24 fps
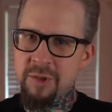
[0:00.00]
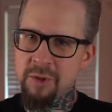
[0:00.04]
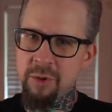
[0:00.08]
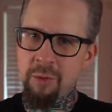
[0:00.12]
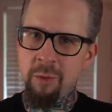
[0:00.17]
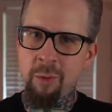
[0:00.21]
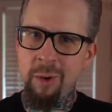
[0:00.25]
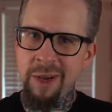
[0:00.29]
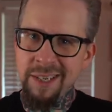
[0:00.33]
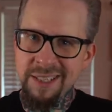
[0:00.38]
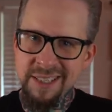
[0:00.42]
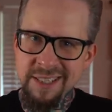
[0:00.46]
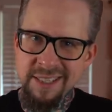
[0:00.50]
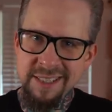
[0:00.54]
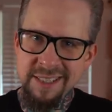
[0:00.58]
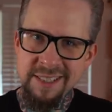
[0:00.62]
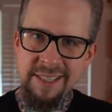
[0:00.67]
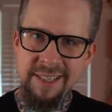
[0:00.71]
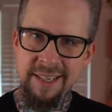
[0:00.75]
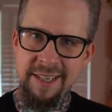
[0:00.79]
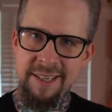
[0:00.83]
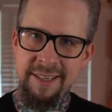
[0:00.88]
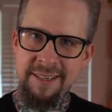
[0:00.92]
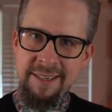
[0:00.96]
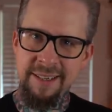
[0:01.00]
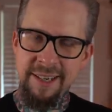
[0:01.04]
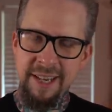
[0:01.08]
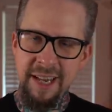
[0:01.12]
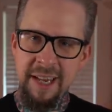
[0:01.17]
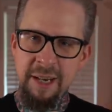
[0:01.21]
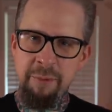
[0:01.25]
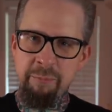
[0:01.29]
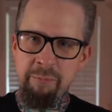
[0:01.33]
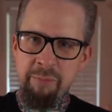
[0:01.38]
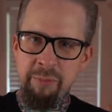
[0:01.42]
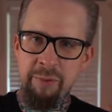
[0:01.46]
twist it
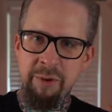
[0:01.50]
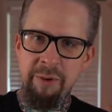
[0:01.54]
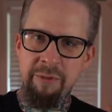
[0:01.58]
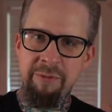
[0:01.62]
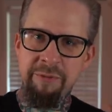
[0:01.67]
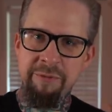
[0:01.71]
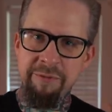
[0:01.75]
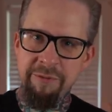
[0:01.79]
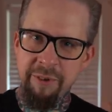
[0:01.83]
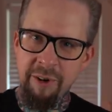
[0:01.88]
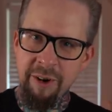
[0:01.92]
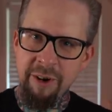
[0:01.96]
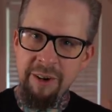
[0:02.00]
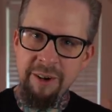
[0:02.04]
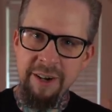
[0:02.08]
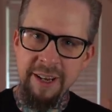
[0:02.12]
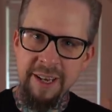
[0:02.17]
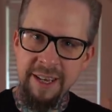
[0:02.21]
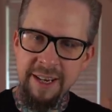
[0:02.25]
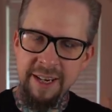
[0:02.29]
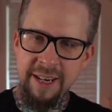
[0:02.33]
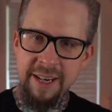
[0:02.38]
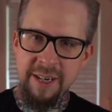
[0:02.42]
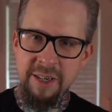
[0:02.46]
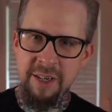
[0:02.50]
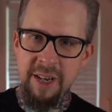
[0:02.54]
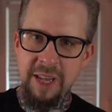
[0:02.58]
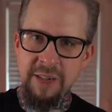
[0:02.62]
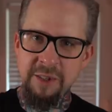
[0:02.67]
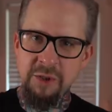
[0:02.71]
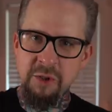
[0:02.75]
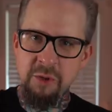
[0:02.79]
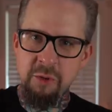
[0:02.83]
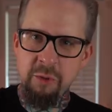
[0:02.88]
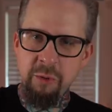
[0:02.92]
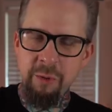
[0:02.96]
and pervert it and,
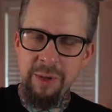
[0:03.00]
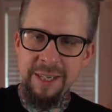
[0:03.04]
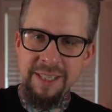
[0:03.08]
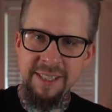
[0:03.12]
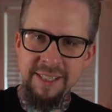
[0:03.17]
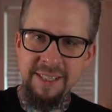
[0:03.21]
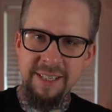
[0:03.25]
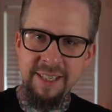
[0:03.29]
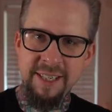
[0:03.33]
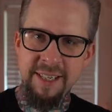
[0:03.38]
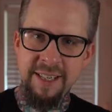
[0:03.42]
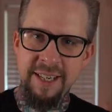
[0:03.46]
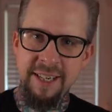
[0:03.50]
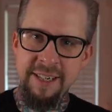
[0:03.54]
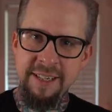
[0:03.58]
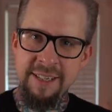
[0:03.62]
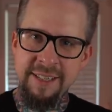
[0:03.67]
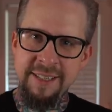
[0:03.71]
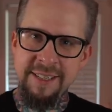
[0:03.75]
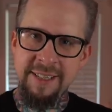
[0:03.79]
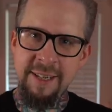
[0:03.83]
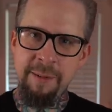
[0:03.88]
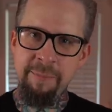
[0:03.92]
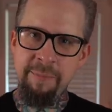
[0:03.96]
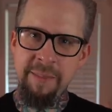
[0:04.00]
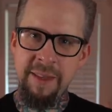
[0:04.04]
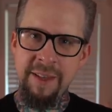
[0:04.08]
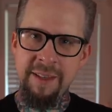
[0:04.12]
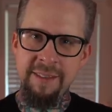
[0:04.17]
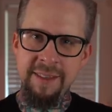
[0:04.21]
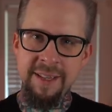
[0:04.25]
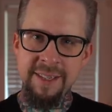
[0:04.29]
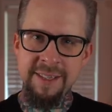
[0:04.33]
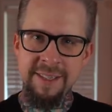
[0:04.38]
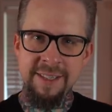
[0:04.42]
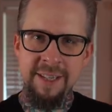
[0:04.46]
and twist it into
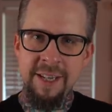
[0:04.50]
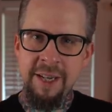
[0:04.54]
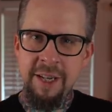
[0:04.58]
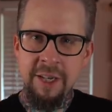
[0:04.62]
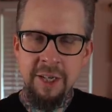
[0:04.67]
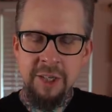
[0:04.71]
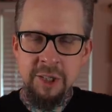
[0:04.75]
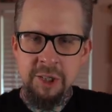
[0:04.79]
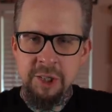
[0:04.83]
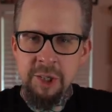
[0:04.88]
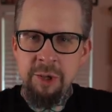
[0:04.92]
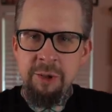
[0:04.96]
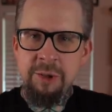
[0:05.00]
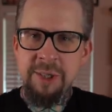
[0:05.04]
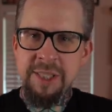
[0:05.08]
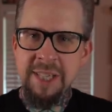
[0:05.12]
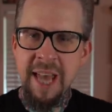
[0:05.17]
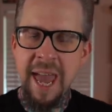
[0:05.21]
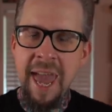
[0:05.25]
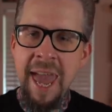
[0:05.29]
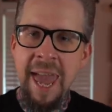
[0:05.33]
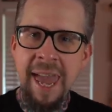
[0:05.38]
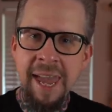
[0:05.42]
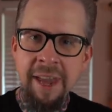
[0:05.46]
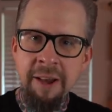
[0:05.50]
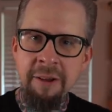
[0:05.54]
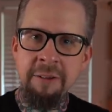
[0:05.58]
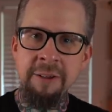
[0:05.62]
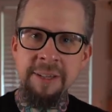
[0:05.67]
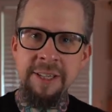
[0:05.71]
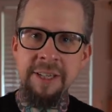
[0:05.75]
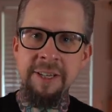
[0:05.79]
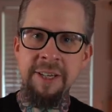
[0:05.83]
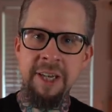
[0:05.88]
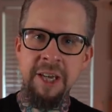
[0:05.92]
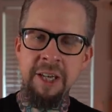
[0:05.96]
something that's so
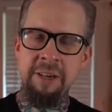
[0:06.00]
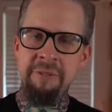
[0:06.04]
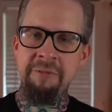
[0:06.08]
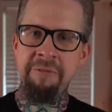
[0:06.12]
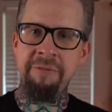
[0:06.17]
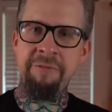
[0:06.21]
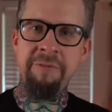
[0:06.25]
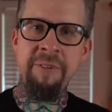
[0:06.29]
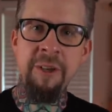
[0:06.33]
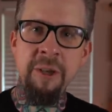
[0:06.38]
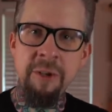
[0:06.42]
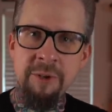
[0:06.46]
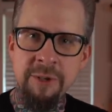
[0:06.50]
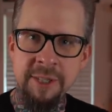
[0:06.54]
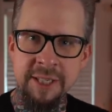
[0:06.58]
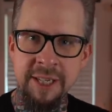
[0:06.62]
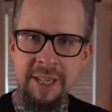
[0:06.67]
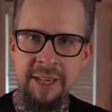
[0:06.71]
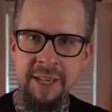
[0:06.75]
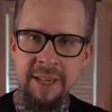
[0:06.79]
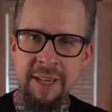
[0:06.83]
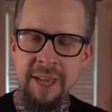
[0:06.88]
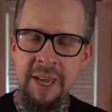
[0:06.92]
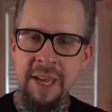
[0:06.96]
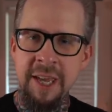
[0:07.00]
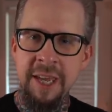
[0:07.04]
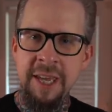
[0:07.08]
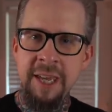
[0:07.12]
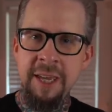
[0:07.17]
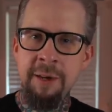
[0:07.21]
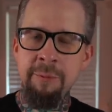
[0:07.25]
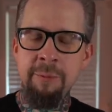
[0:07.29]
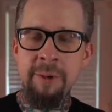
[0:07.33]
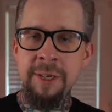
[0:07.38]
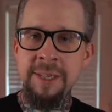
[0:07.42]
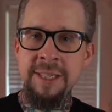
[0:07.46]
tangled and confusing,
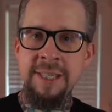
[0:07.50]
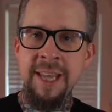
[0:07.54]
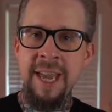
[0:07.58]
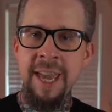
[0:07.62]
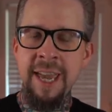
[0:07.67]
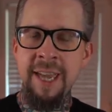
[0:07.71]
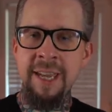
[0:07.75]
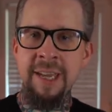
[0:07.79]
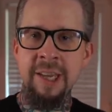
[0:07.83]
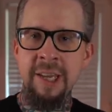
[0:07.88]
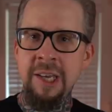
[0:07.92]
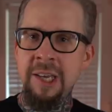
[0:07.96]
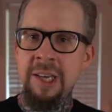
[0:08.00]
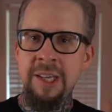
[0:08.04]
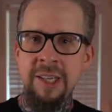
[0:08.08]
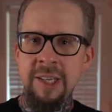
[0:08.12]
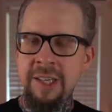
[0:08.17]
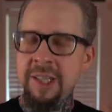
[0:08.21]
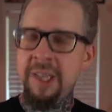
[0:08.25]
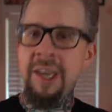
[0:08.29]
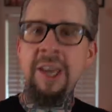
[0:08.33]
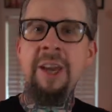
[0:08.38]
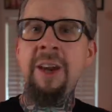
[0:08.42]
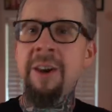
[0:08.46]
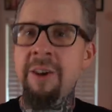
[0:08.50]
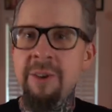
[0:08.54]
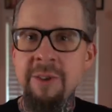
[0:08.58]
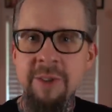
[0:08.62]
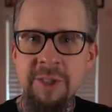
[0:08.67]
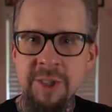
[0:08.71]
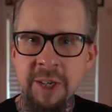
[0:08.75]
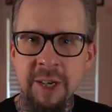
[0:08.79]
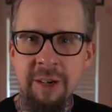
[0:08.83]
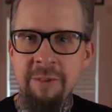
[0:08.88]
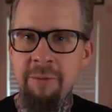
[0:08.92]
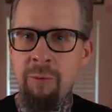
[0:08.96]
it would take
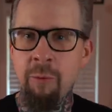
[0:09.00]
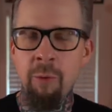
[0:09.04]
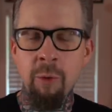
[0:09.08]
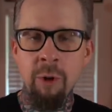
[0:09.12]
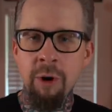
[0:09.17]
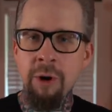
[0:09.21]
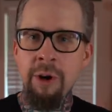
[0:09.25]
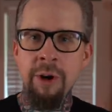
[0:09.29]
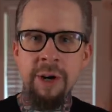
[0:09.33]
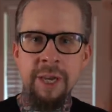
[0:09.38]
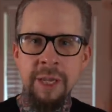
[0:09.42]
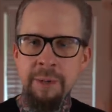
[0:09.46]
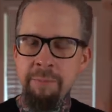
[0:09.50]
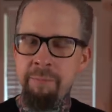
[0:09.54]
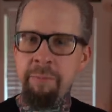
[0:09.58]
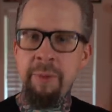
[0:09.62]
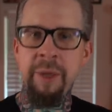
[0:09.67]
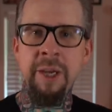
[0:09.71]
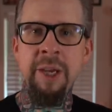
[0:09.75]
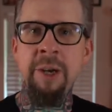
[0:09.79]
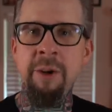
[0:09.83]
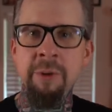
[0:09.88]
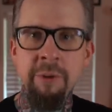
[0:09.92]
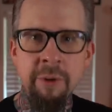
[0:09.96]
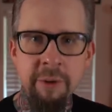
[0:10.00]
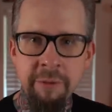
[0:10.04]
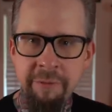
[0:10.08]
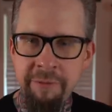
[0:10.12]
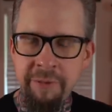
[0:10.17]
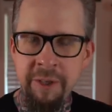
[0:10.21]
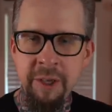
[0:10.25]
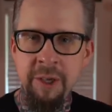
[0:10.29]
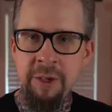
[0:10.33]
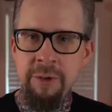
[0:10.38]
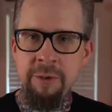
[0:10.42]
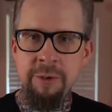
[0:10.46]
years of work and peer
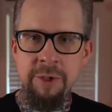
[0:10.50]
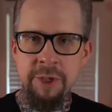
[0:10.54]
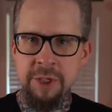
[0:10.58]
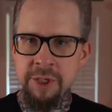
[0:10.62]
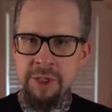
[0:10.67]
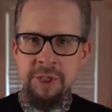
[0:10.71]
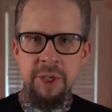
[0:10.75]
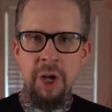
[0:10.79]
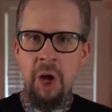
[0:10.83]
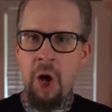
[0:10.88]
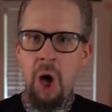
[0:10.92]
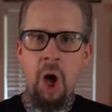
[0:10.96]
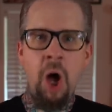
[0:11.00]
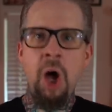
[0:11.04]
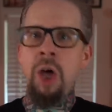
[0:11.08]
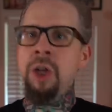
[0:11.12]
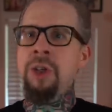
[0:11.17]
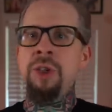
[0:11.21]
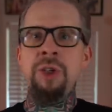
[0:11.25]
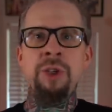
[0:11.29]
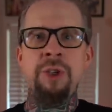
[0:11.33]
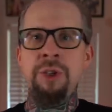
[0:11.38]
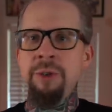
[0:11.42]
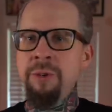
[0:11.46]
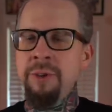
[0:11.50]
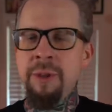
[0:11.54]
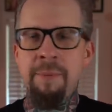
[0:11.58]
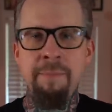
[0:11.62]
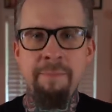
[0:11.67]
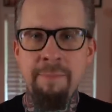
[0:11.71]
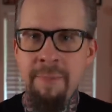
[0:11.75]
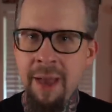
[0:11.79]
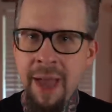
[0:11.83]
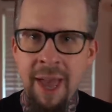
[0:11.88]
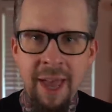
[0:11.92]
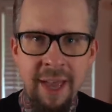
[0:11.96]
review just to undo the
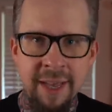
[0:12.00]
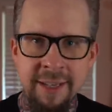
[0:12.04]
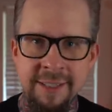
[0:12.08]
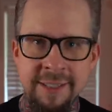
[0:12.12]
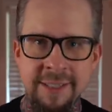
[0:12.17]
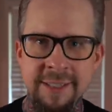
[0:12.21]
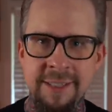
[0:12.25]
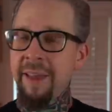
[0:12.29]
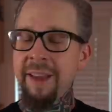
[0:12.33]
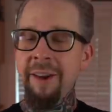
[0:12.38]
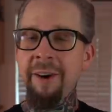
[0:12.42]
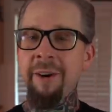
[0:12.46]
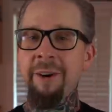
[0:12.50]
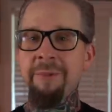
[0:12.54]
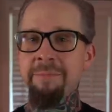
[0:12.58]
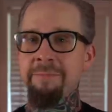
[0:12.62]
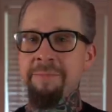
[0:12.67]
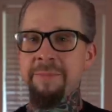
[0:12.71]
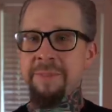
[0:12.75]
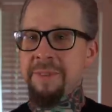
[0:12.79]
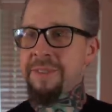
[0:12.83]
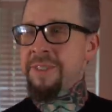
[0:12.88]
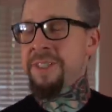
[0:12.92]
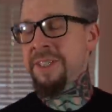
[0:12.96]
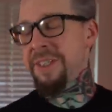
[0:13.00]
mess. They aren't